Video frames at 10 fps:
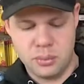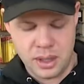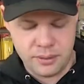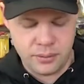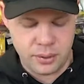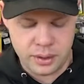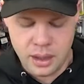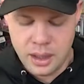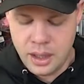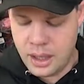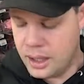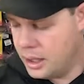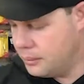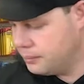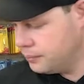bait for
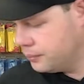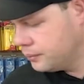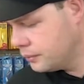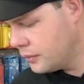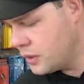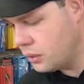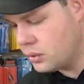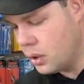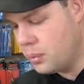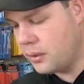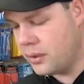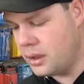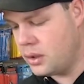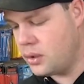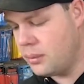it. So don't be
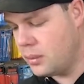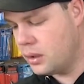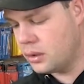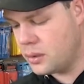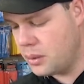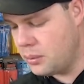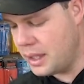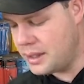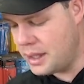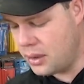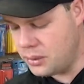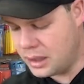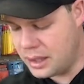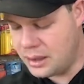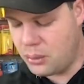afraid to trim your swim baits down to
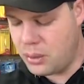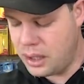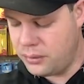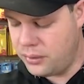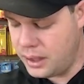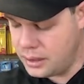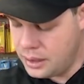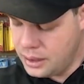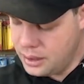get the right fit.